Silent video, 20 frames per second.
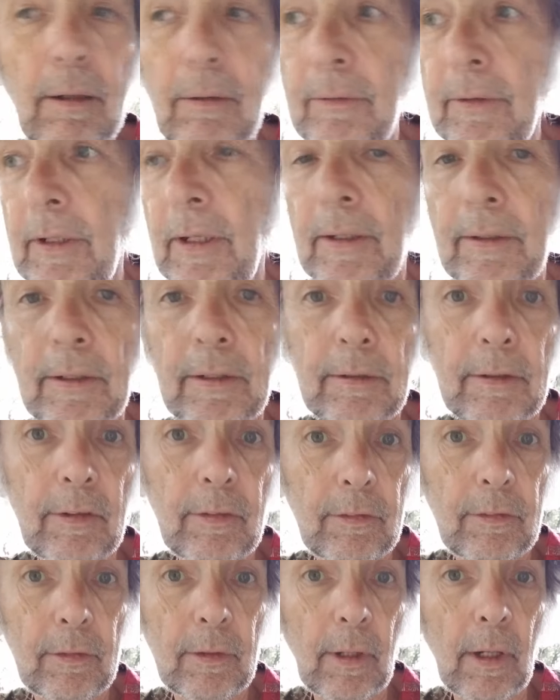yeah, in
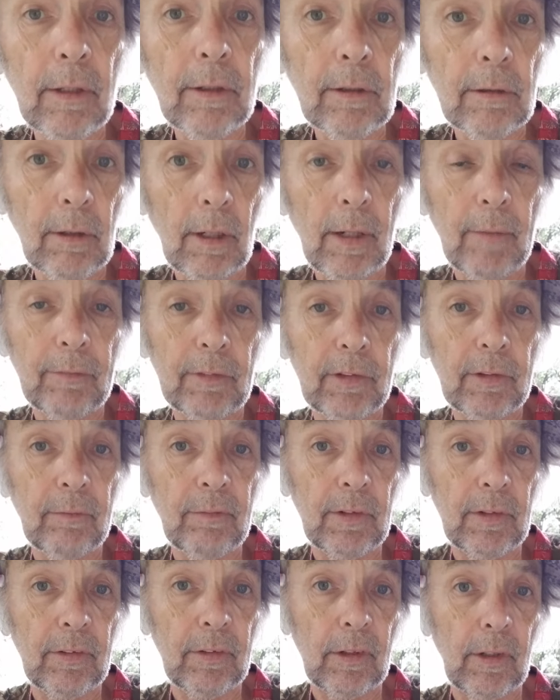this, you know, I have a
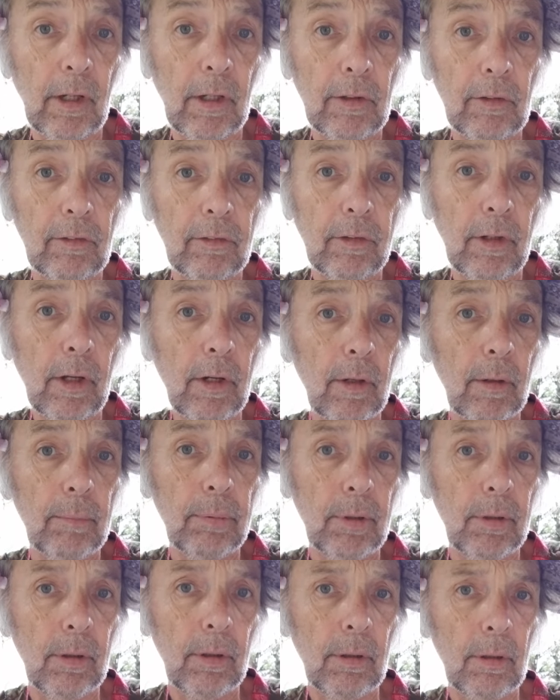sophisticated setup
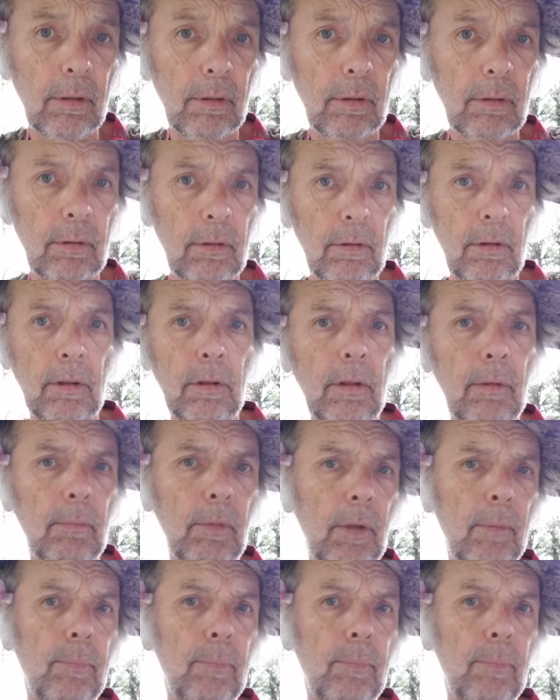here. You know, my